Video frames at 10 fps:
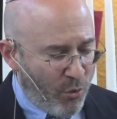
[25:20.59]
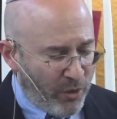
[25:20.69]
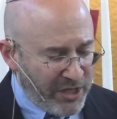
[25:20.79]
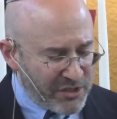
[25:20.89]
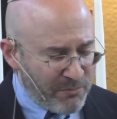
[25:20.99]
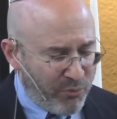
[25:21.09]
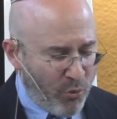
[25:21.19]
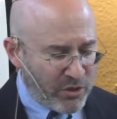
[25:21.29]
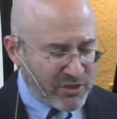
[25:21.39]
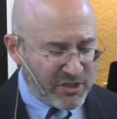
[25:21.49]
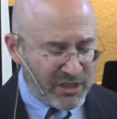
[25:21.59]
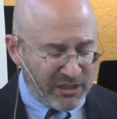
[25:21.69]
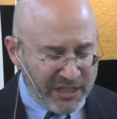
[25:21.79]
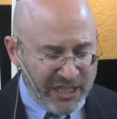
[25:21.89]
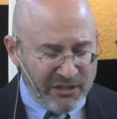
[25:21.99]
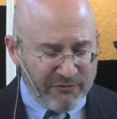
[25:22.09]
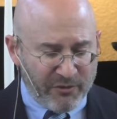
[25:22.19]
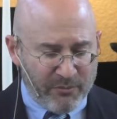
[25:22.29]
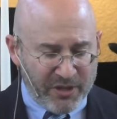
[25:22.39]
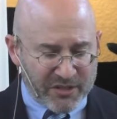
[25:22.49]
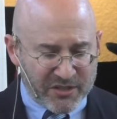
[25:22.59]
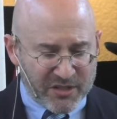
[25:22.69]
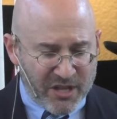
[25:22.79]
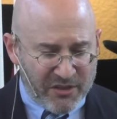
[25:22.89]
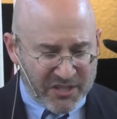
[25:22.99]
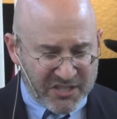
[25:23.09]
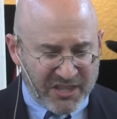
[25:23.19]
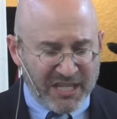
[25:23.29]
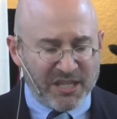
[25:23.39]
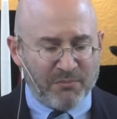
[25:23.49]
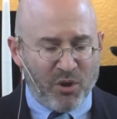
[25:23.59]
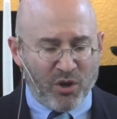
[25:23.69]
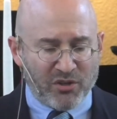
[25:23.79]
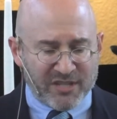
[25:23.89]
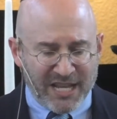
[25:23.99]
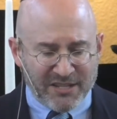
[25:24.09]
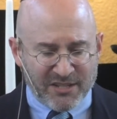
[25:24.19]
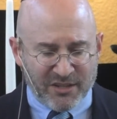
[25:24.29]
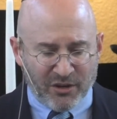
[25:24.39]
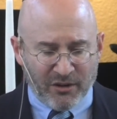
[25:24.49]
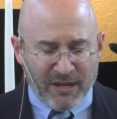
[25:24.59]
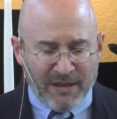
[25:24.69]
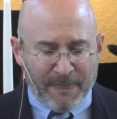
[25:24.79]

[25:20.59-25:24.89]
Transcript: What is important to glean from this thing that Paul says here